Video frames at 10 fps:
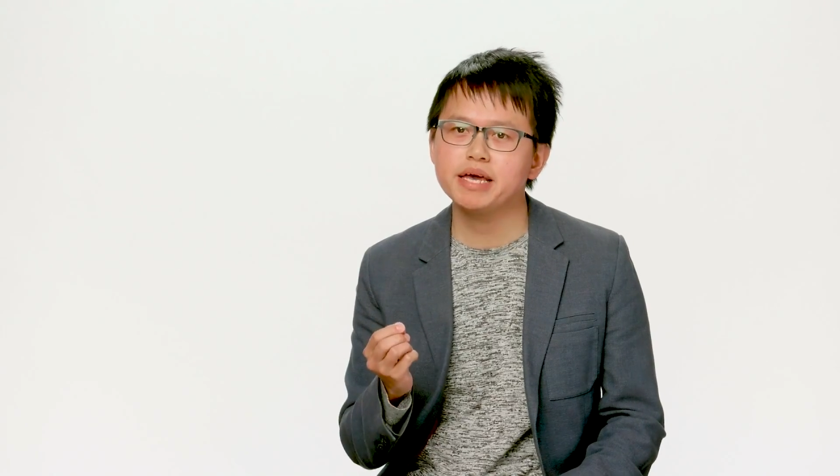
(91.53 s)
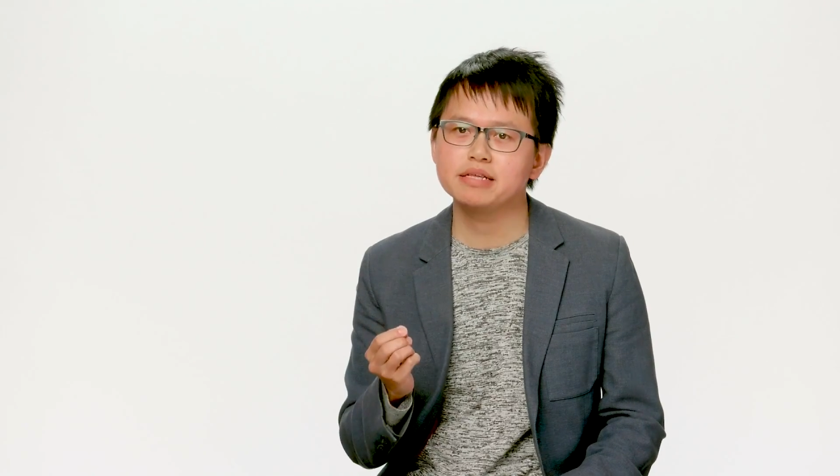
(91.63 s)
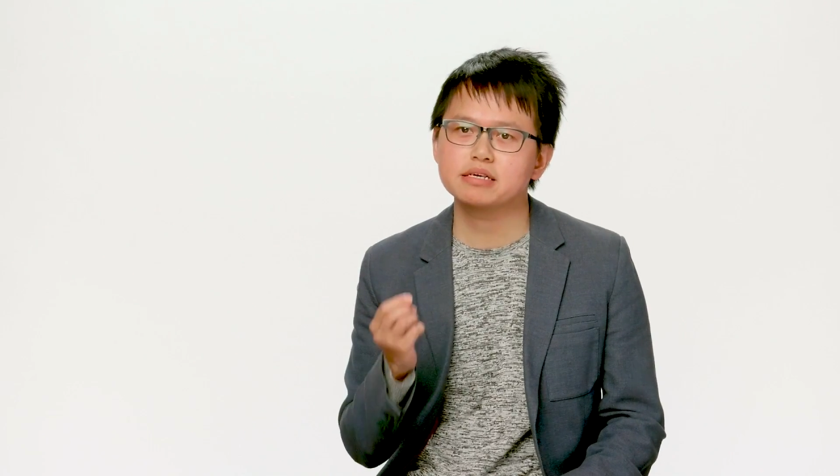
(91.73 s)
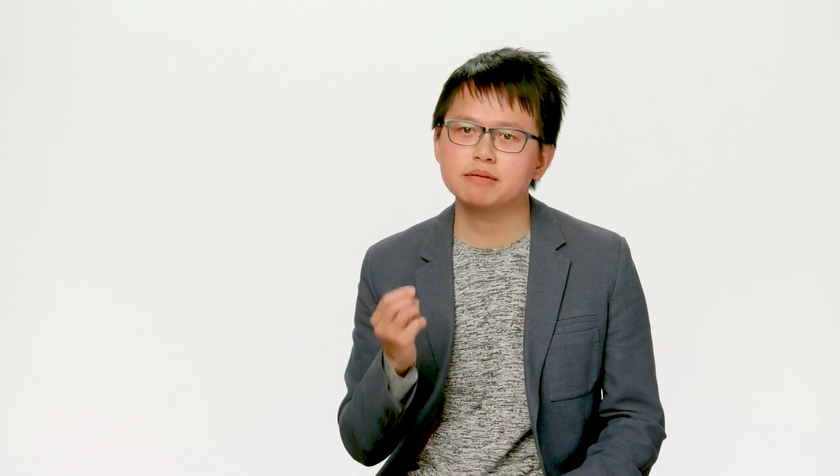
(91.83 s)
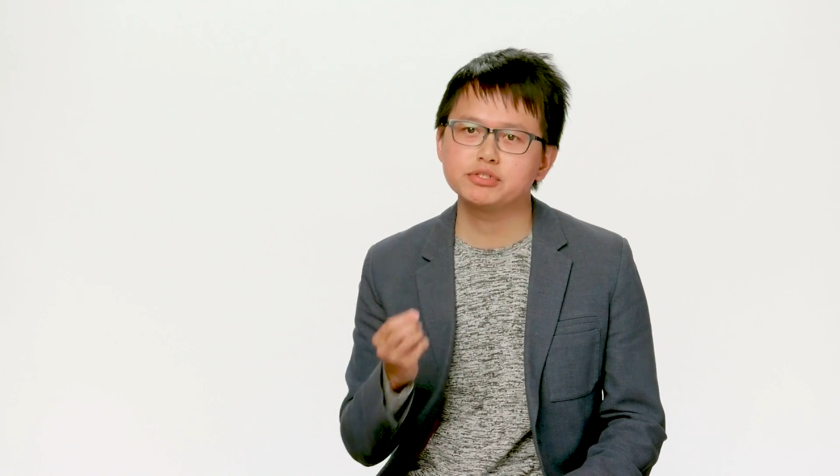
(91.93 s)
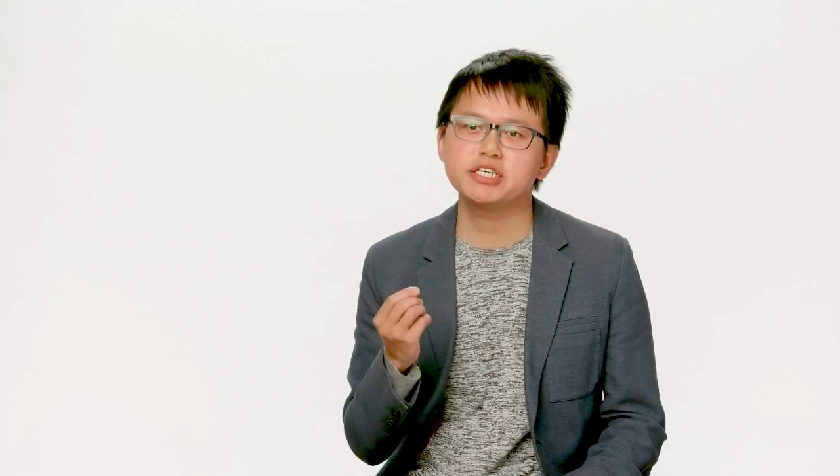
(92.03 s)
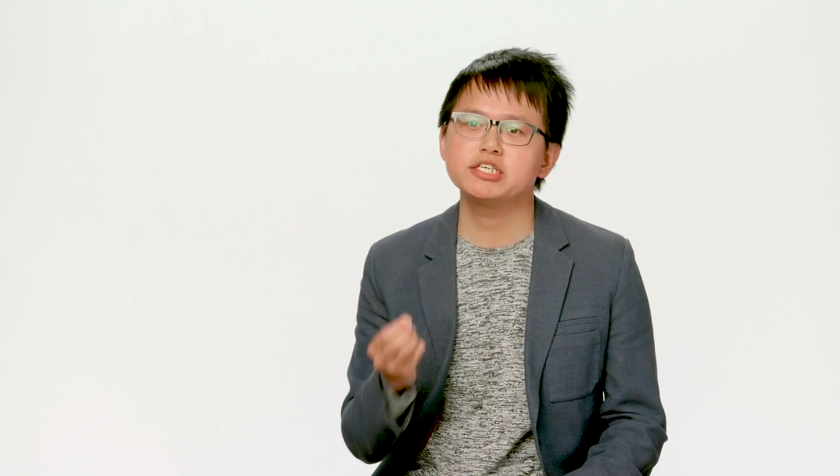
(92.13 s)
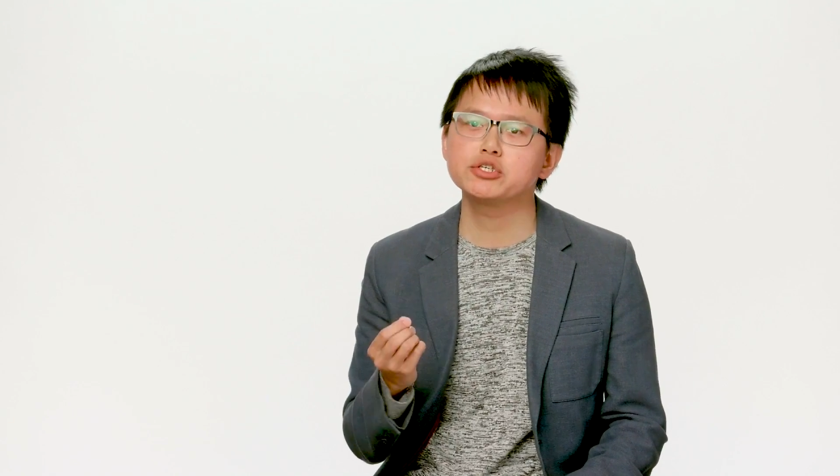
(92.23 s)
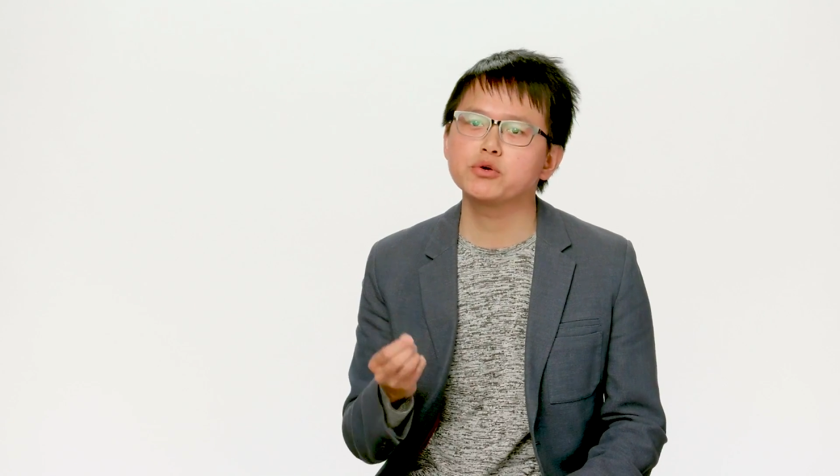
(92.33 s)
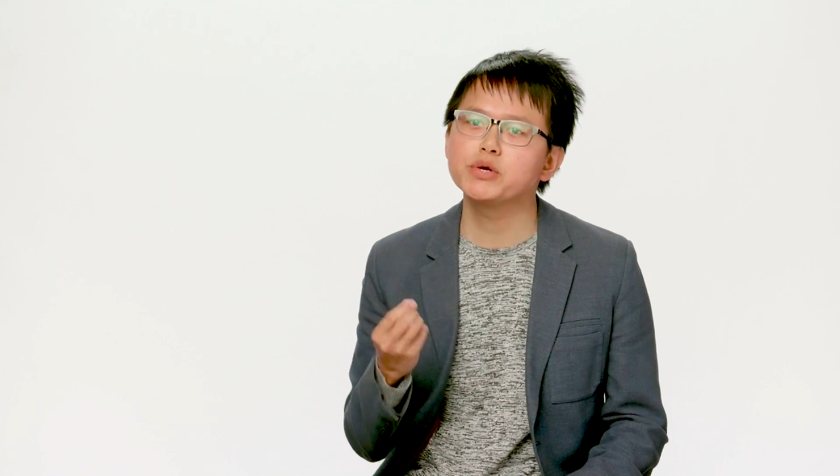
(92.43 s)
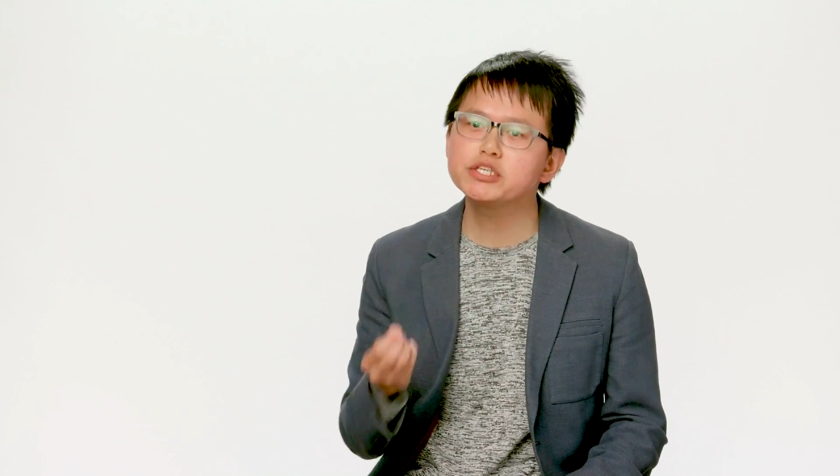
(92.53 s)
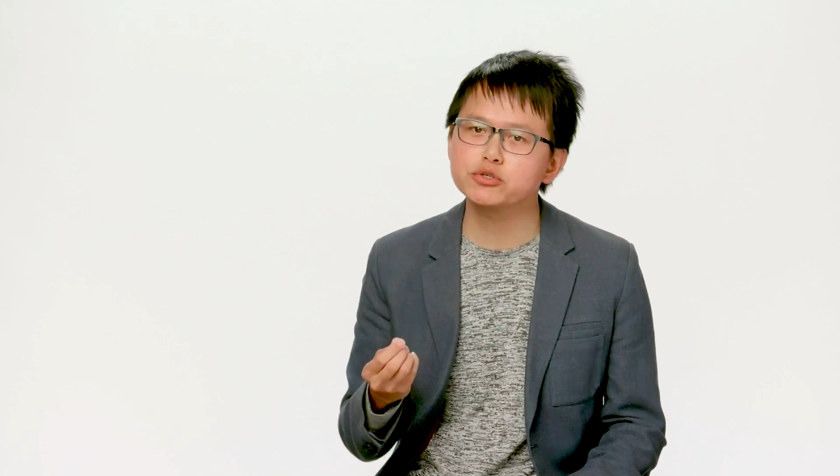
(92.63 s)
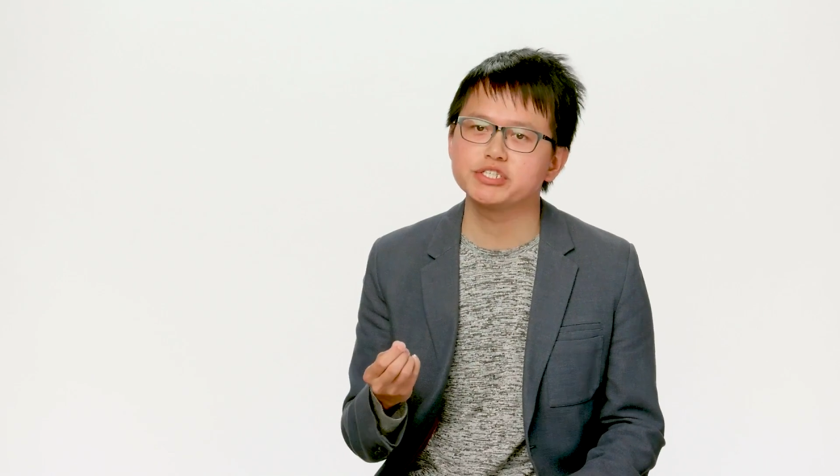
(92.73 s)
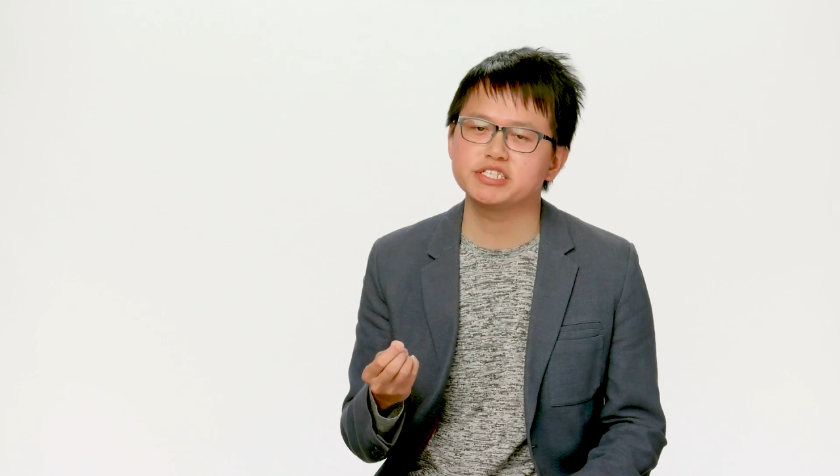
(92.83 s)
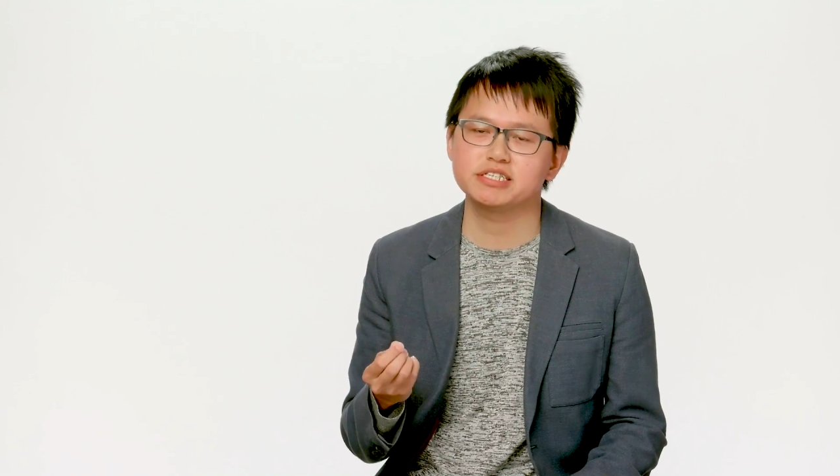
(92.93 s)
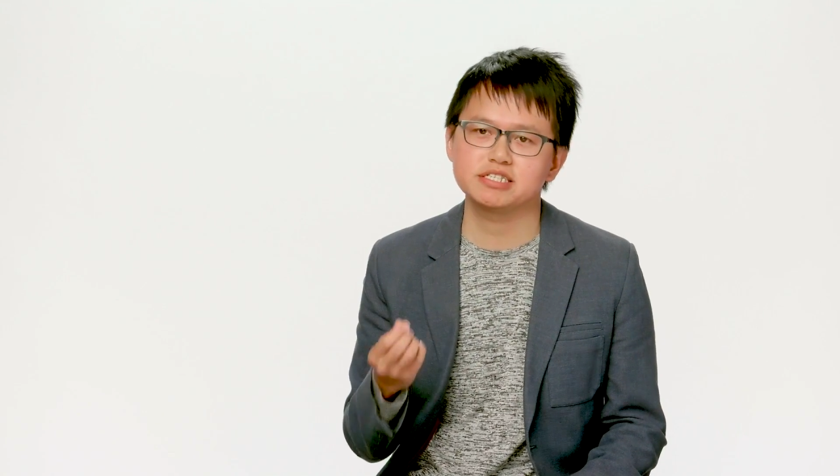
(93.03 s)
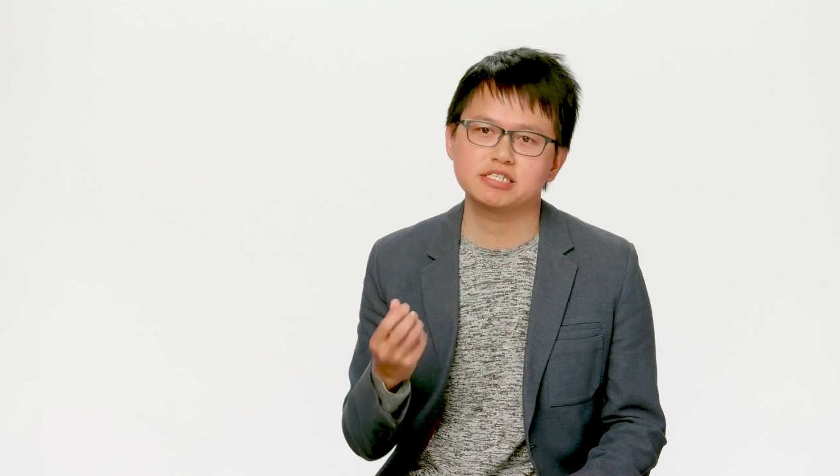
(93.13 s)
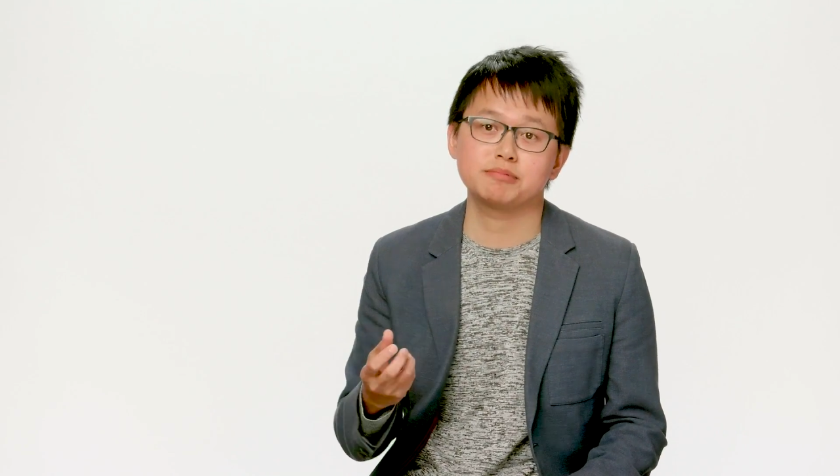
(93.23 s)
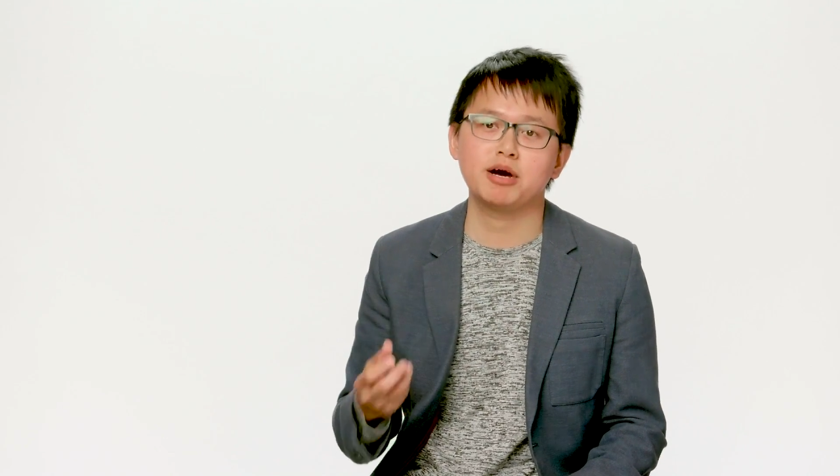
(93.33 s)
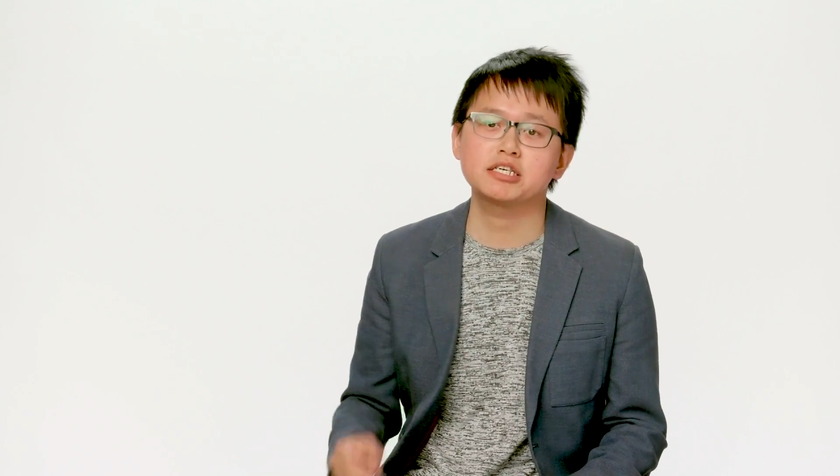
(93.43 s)
and computational resources
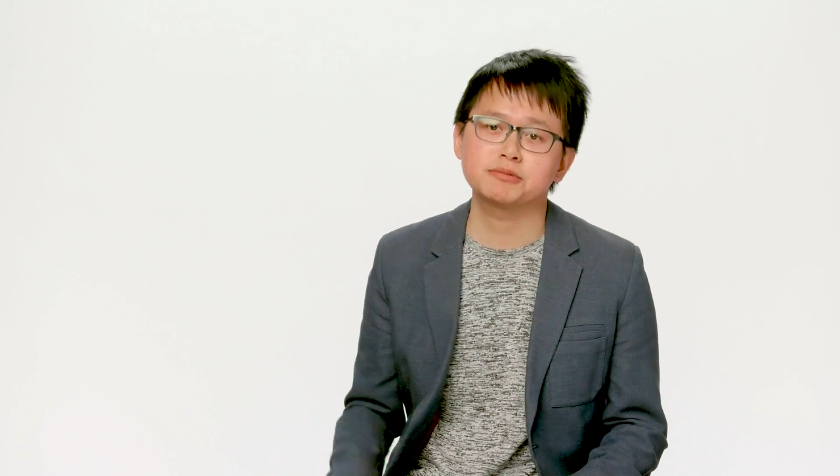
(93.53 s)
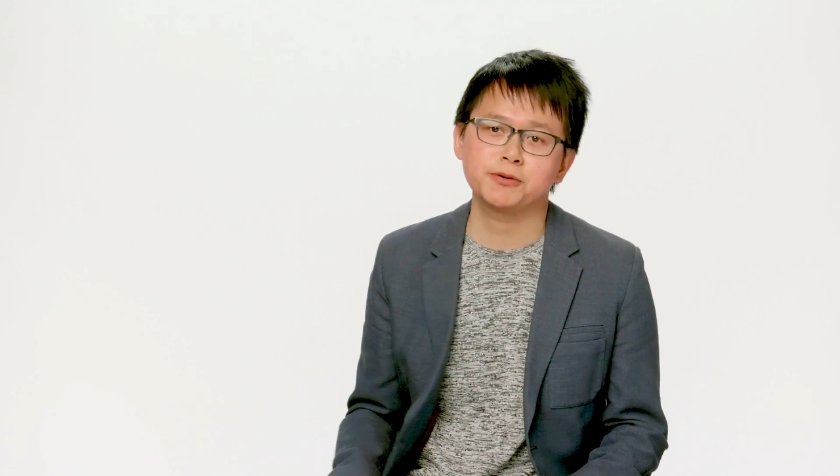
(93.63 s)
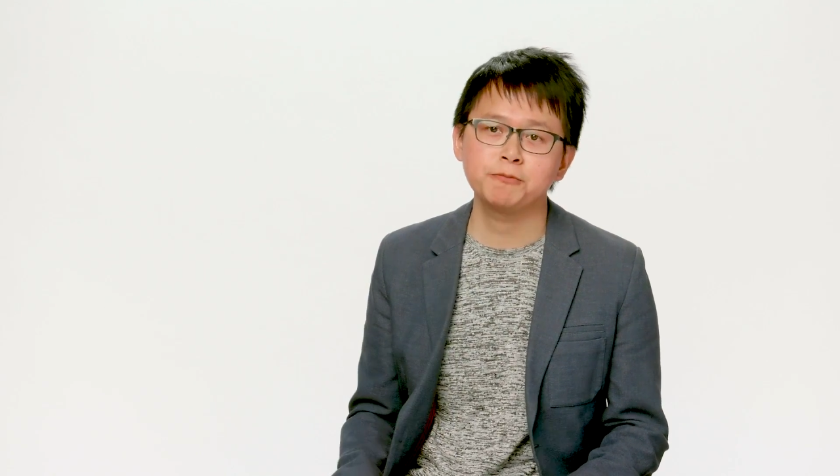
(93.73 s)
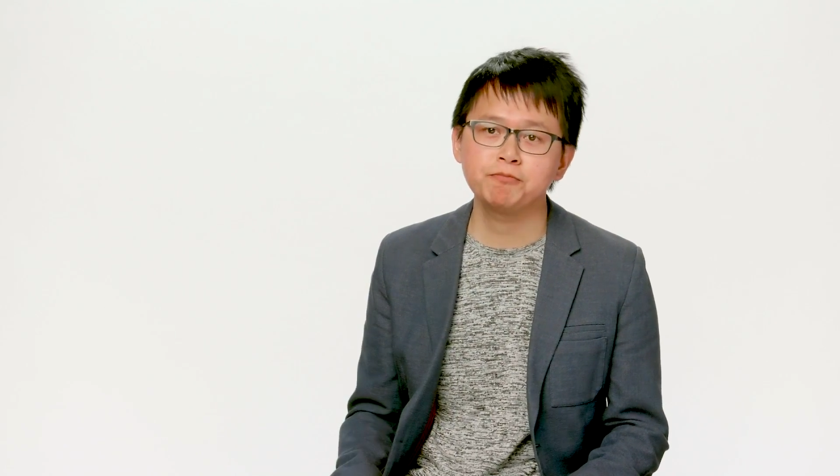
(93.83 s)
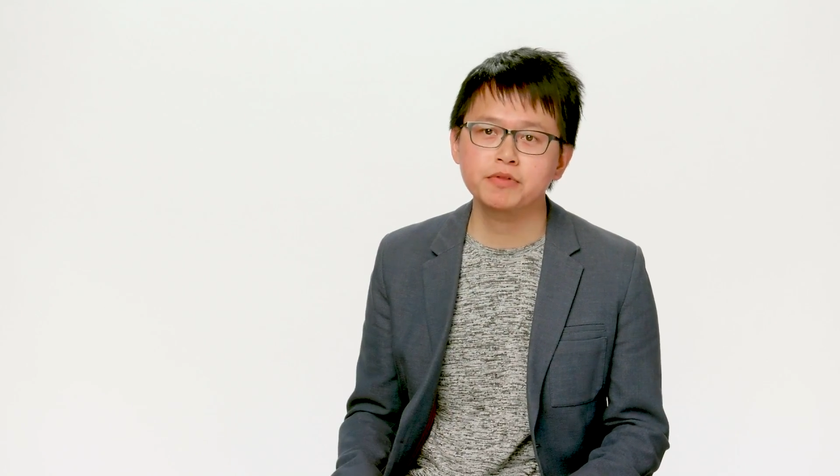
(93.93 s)
as possible.